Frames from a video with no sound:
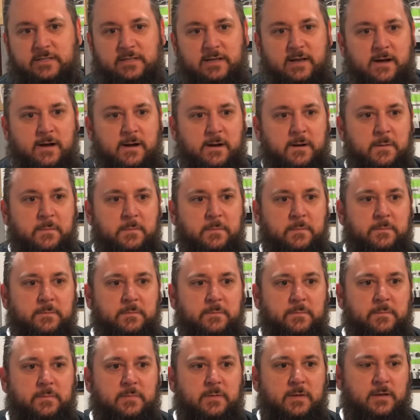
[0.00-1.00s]

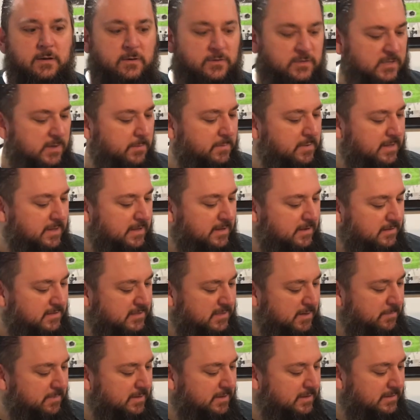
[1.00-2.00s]
Some of
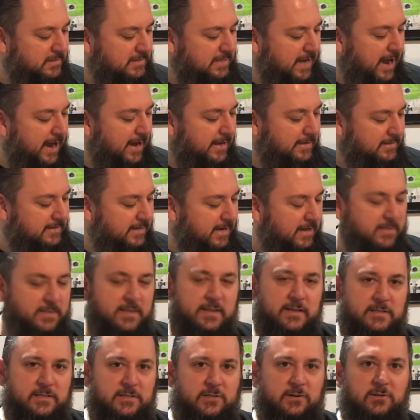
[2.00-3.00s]
the sides on
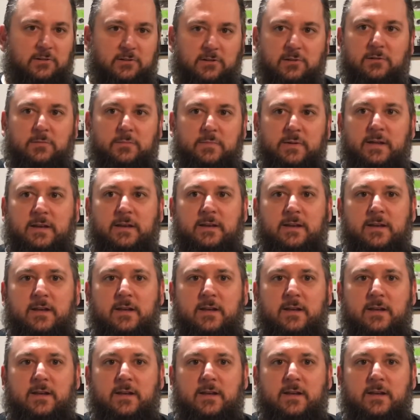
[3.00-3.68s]
this are a little bit